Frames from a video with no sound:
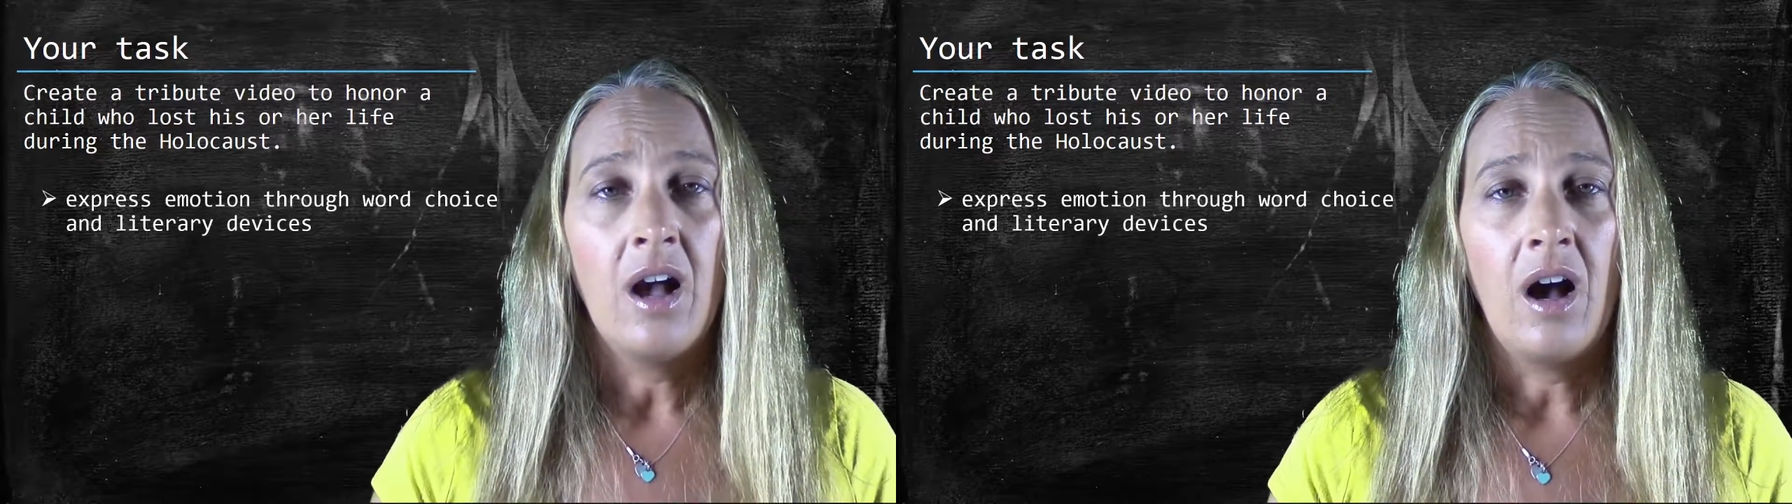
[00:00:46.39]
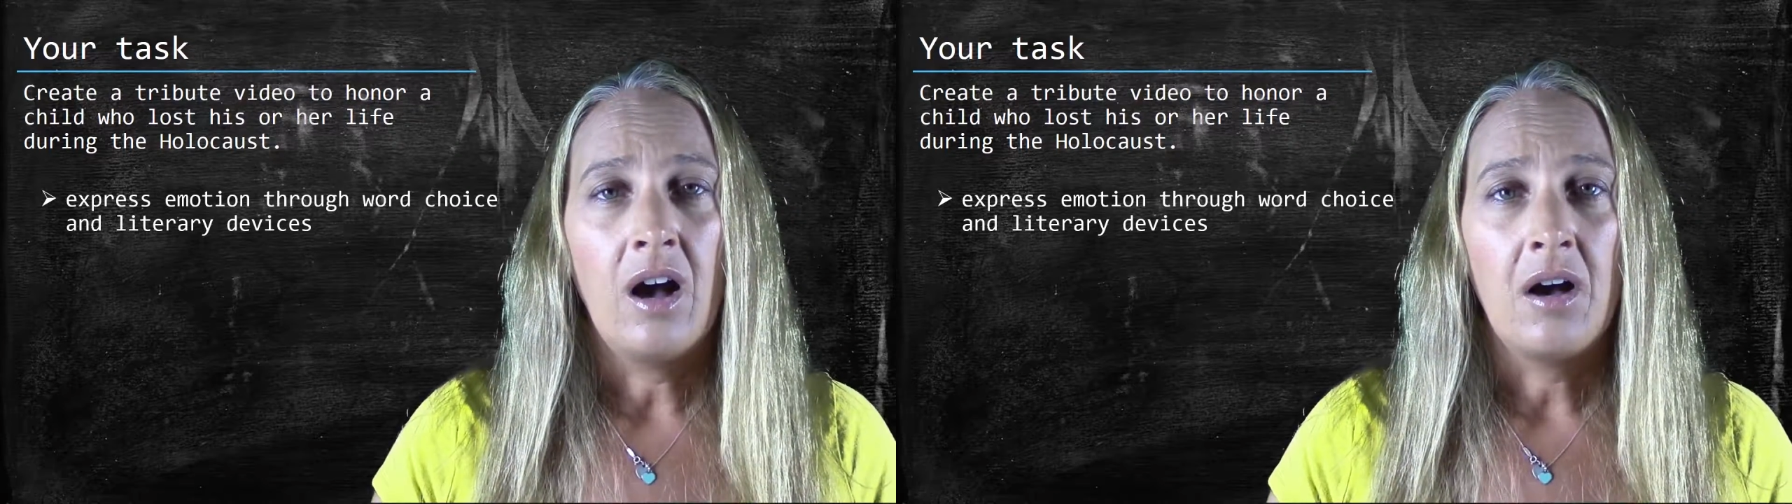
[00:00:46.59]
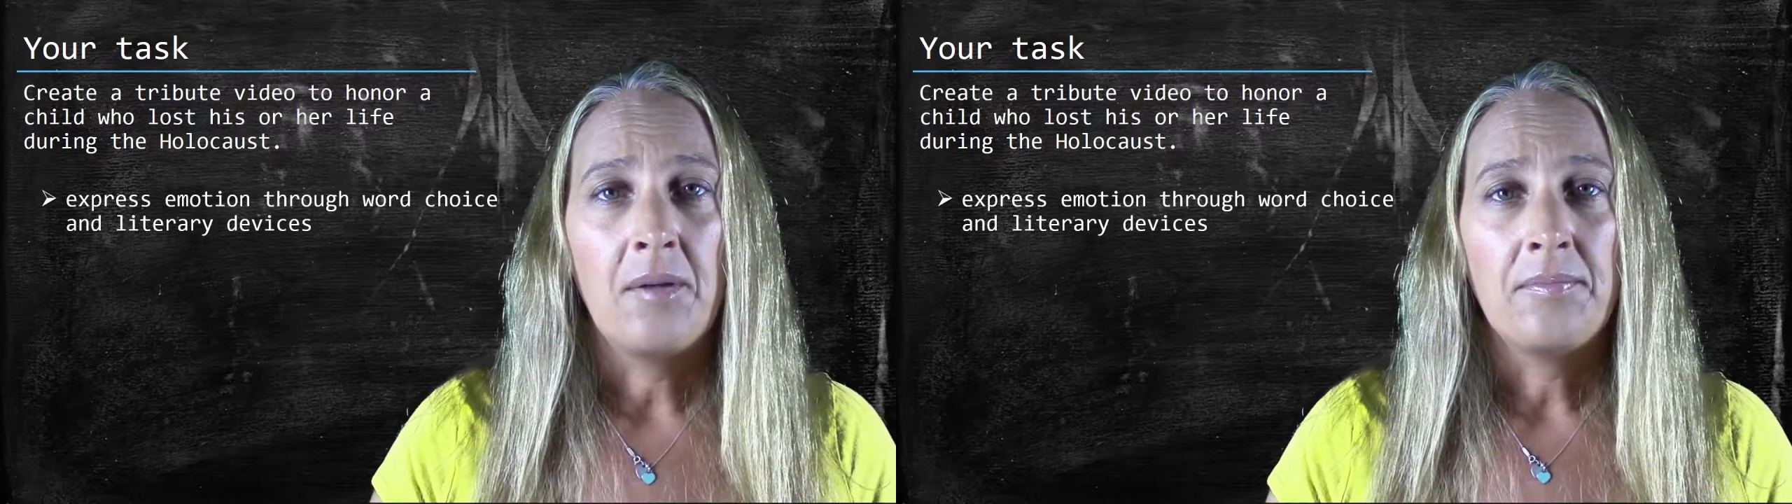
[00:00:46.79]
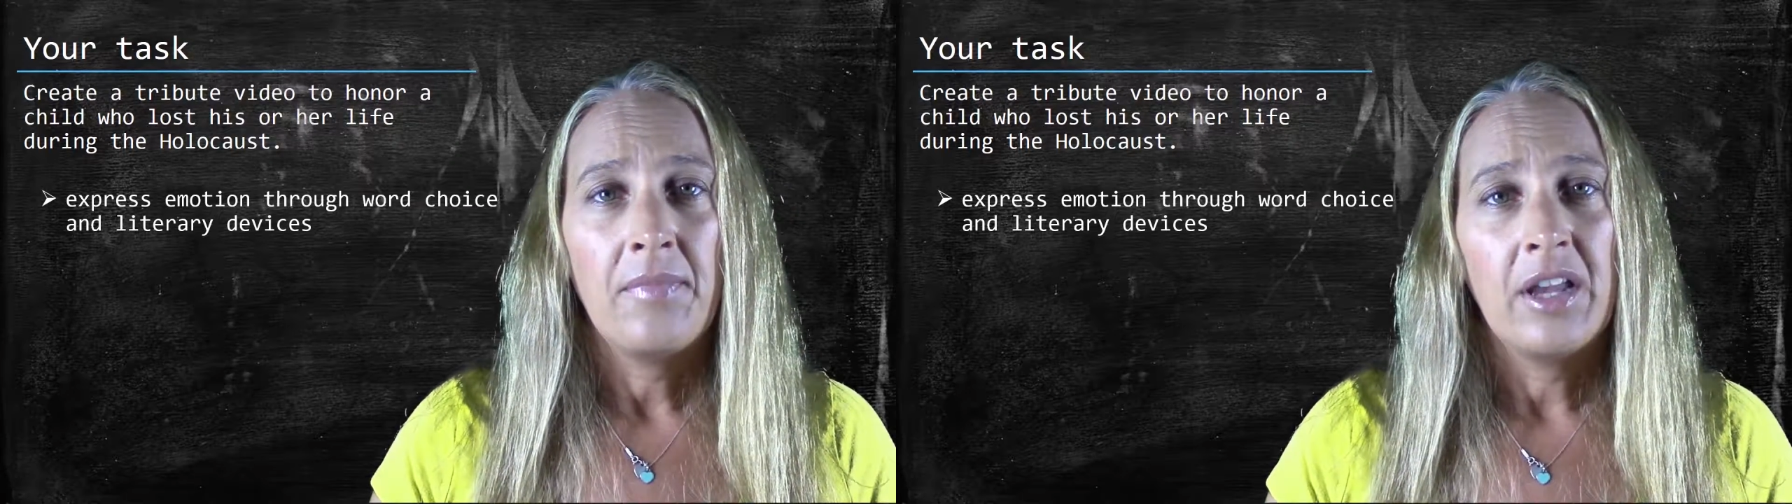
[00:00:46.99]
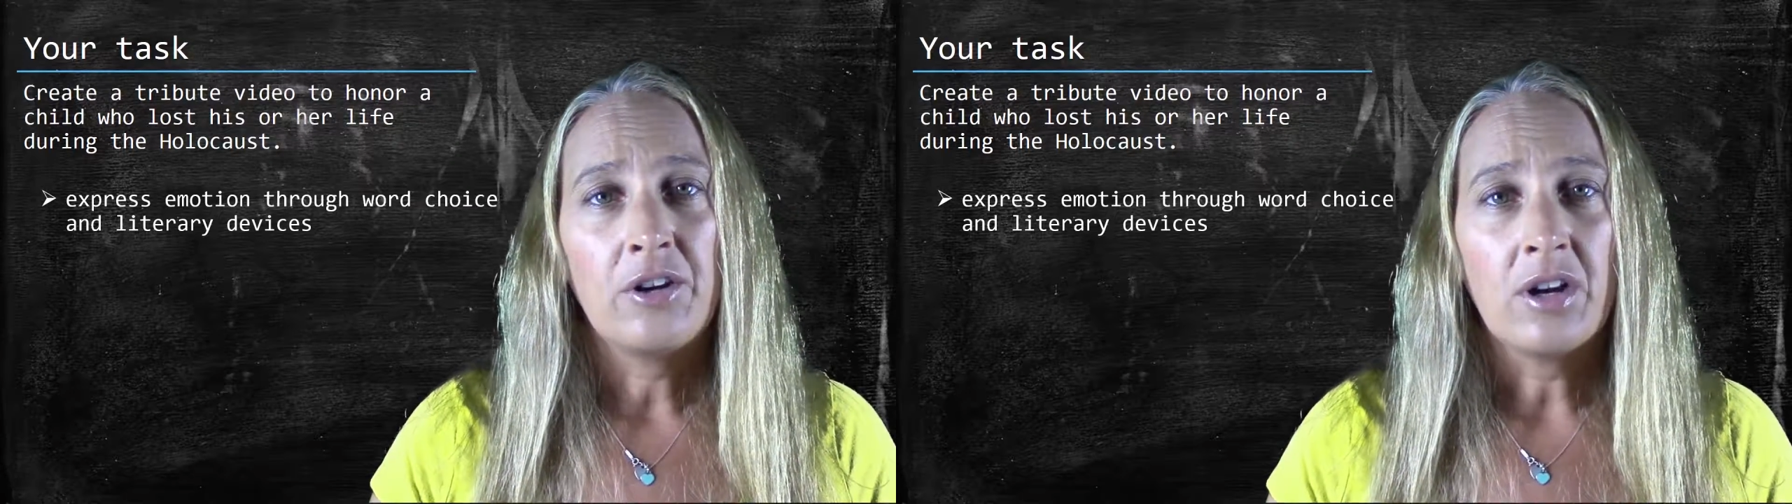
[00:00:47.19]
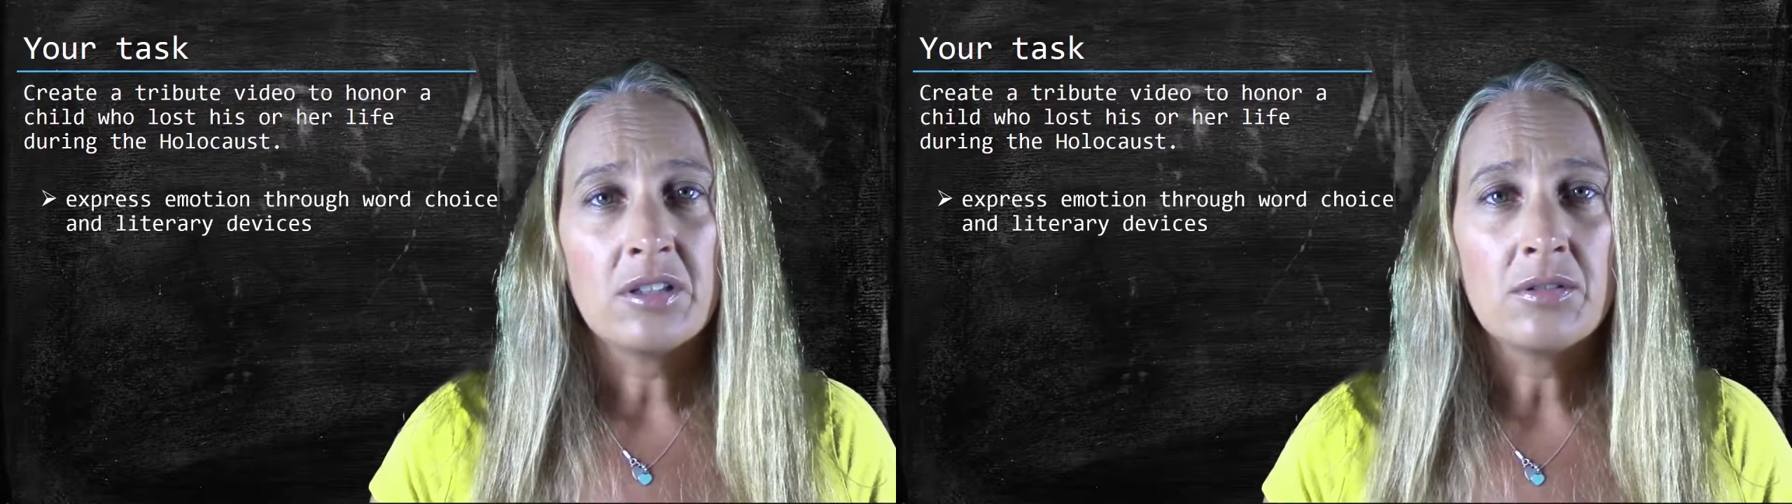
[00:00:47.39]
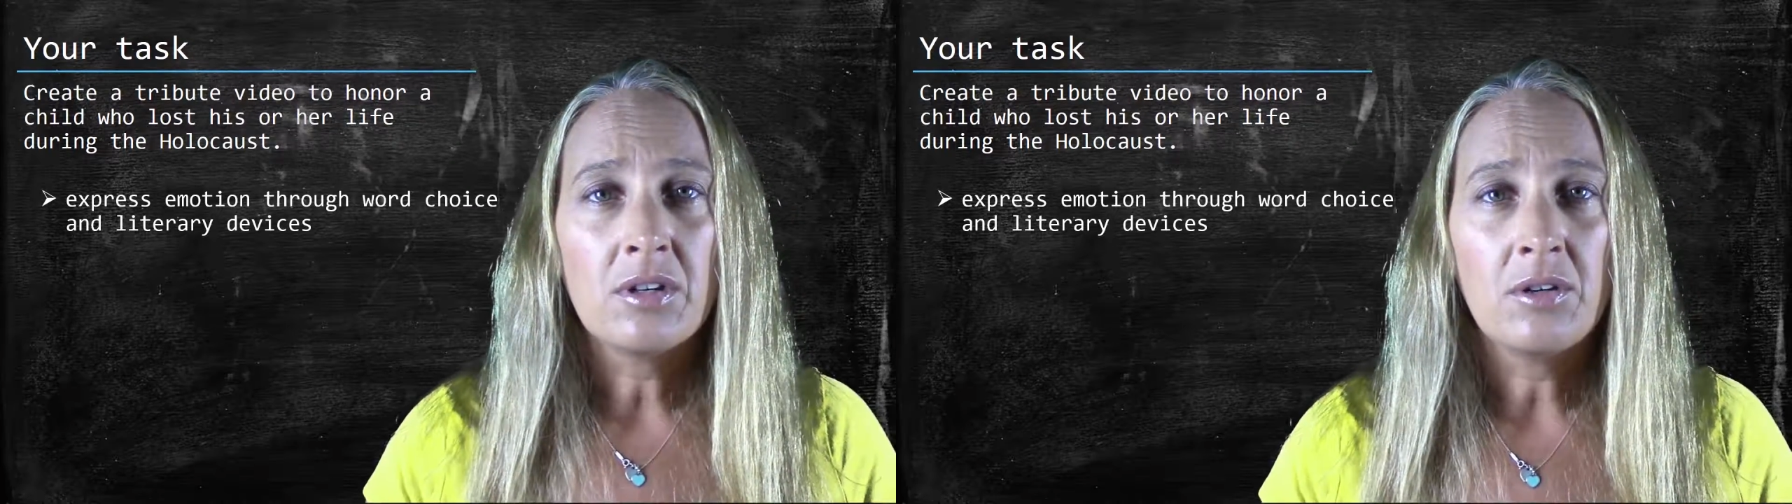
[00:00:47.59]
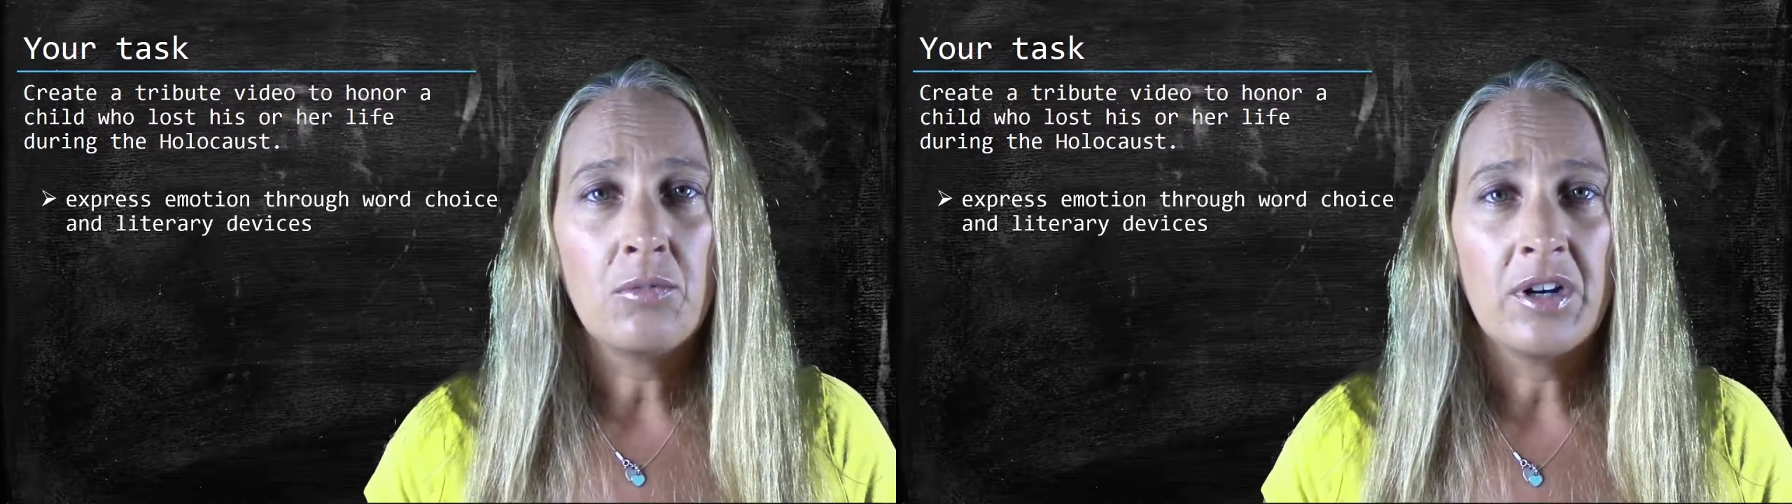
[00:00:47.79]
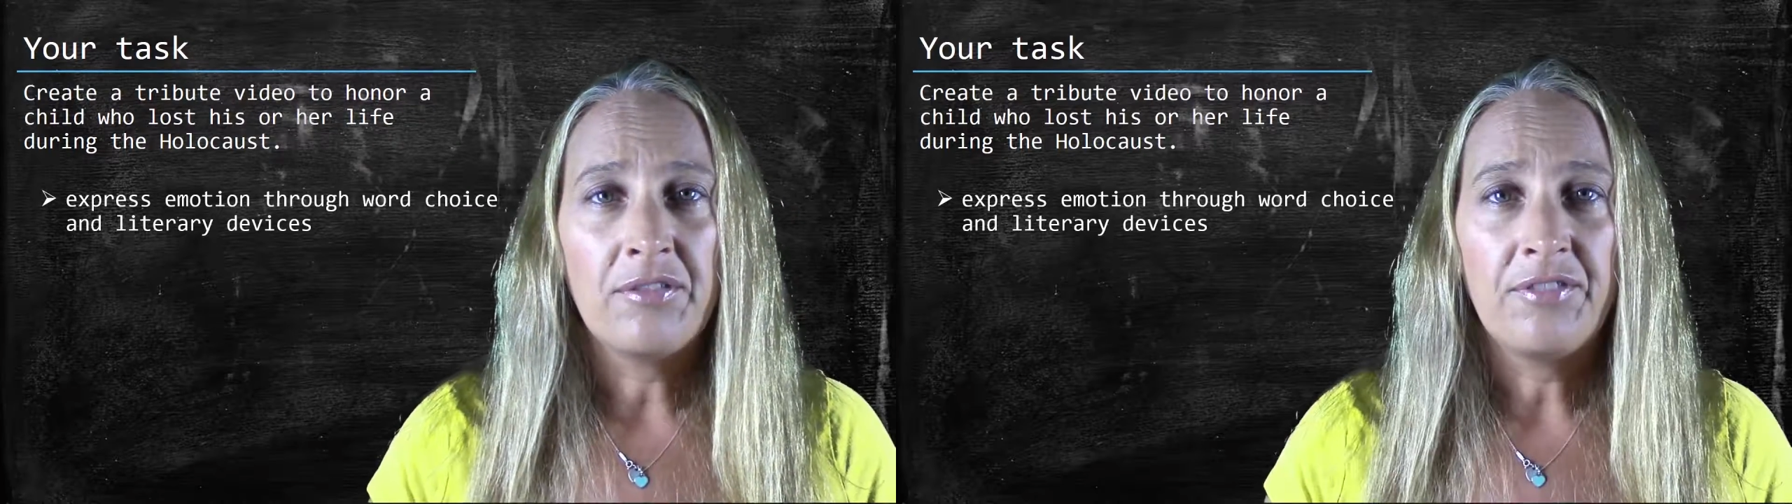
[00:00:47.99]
And you're also going to want to